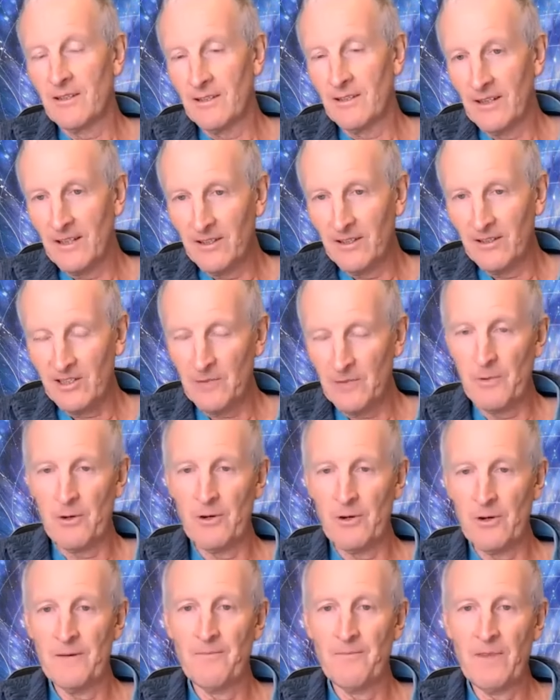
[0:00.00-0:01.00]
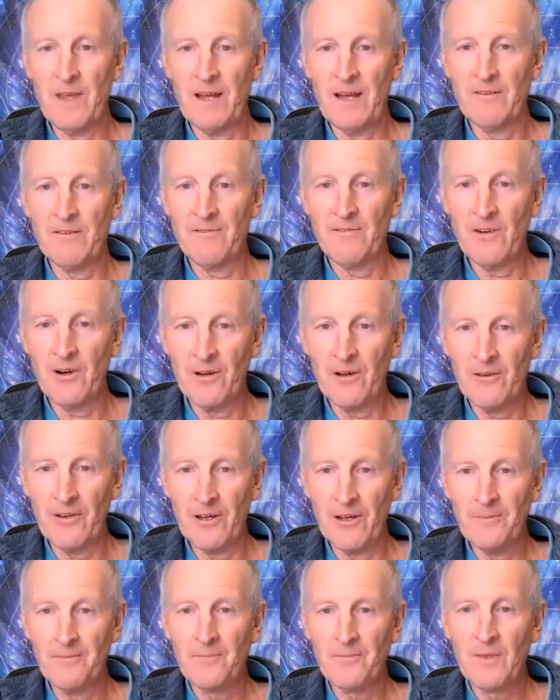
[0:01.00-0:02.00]
uh, the Spirit, and the
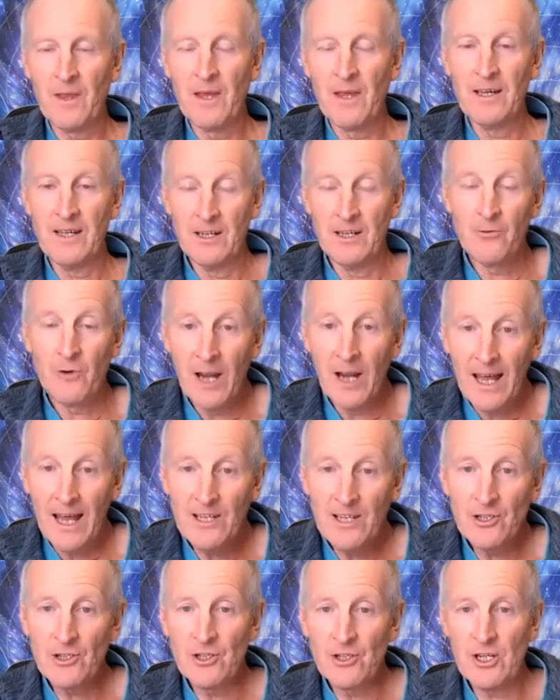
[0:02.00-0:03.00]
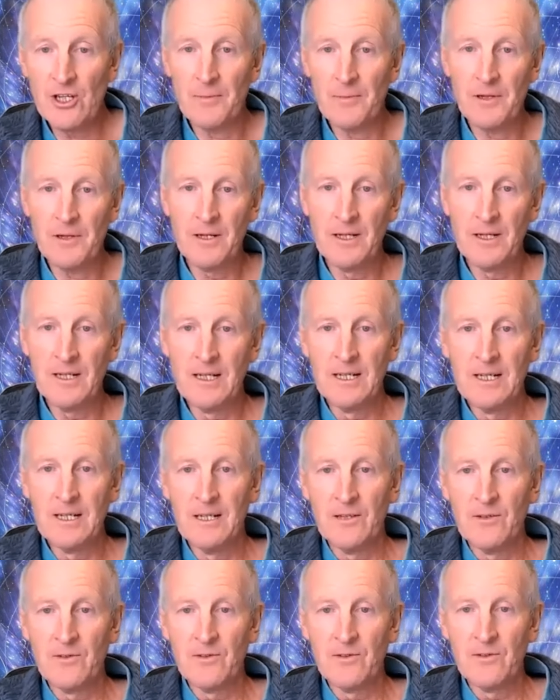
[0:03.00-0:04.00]
Father in relationship.
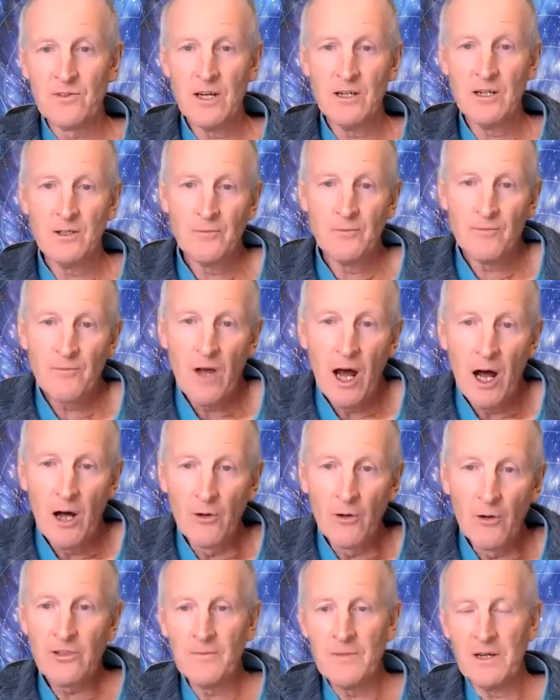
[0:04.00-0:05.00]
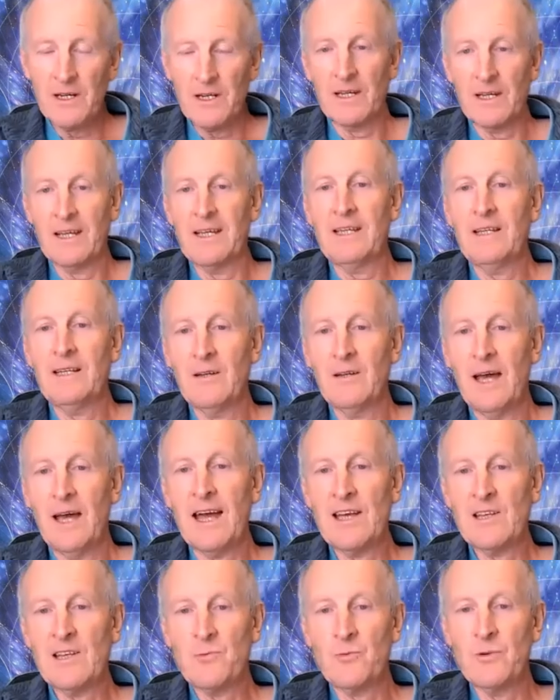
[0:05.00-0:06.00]
So ultimately,
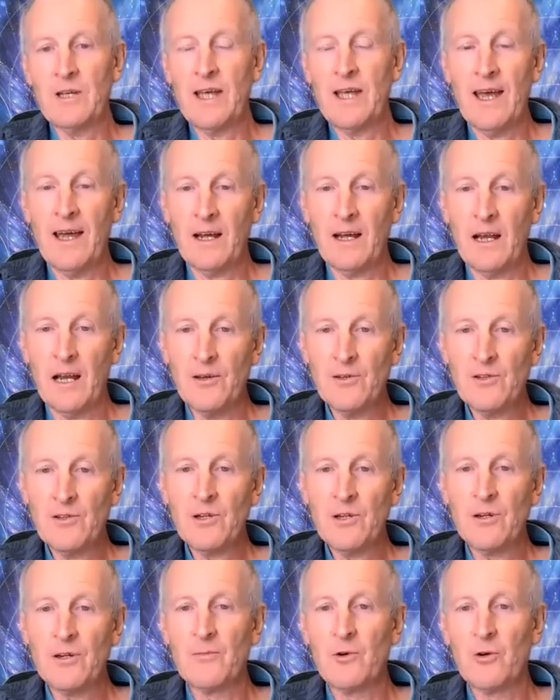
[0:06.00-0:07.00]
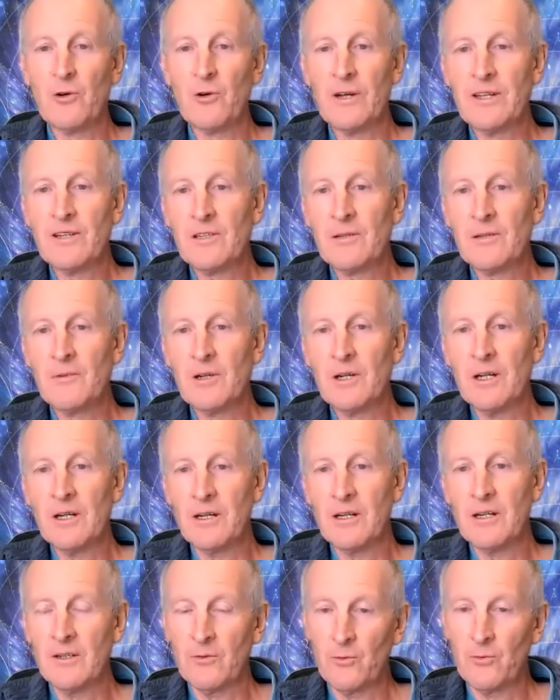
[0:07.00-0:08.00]
as we get closer and more intimate,
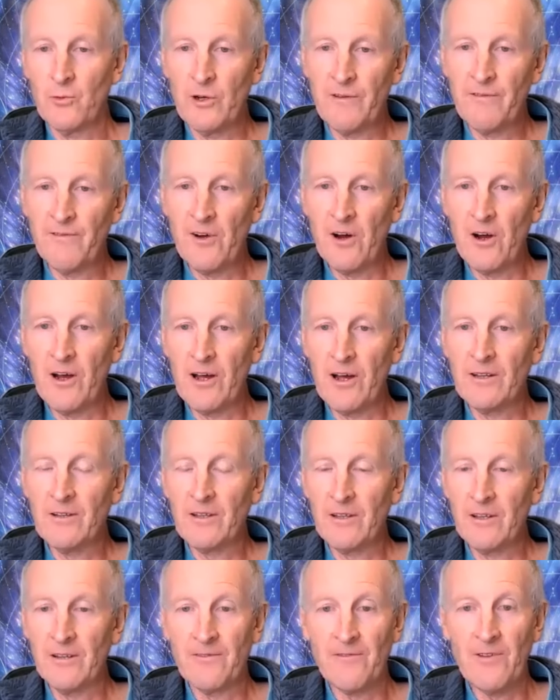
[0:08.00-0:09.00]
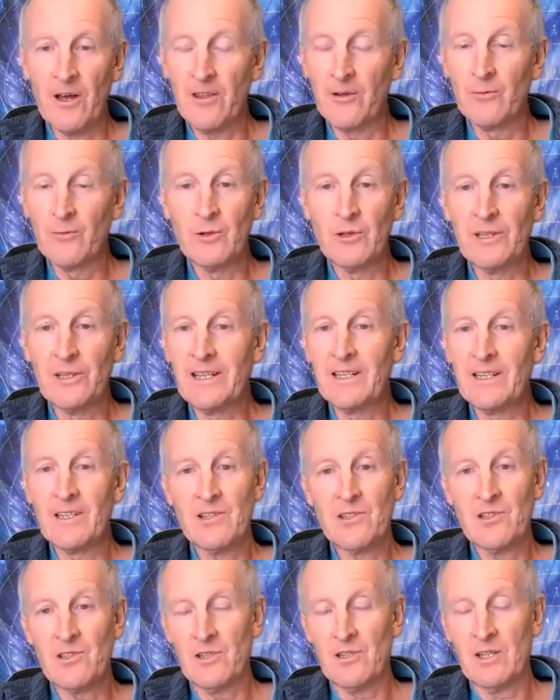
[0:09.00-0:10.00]
we find that the Father will lead
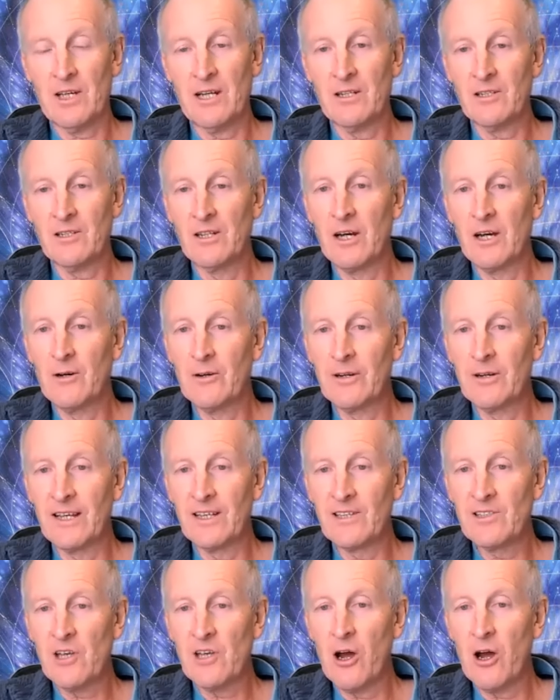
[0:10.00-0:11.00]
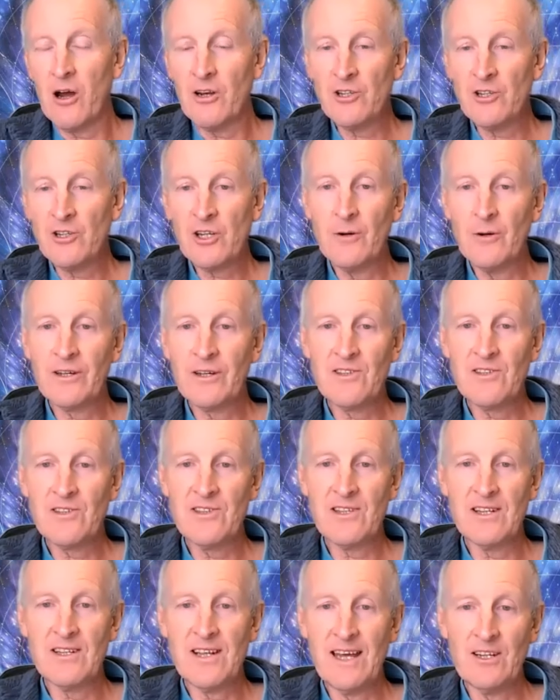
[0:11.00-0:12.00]
us and to knowing his heart, showing us
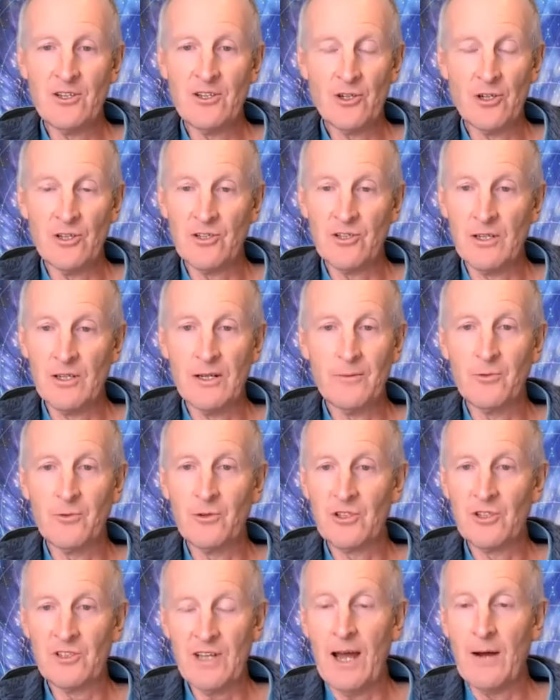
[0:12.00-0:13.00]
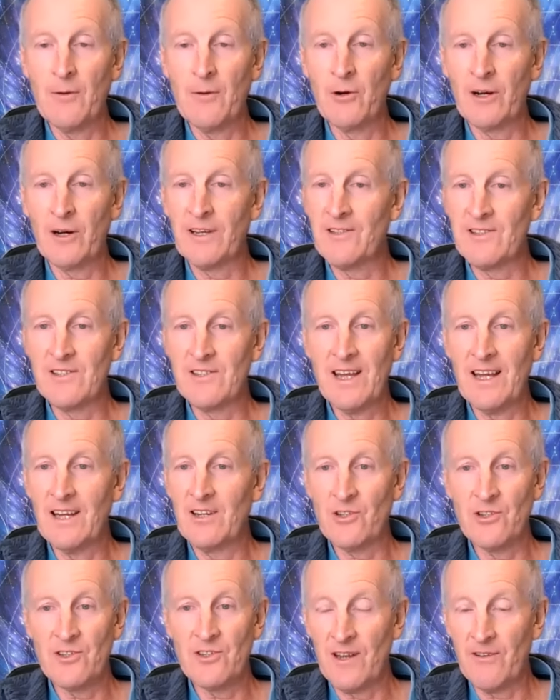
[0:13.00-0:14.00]
his intentions, and then we'll just outwork his
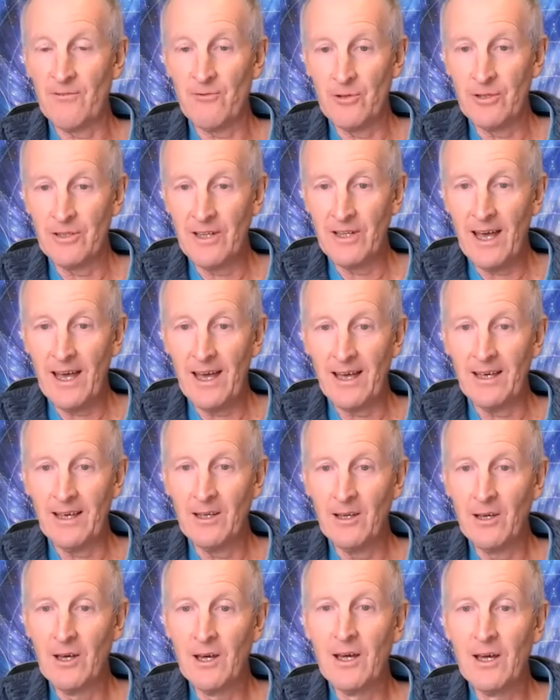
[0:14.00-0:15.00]
intentions every day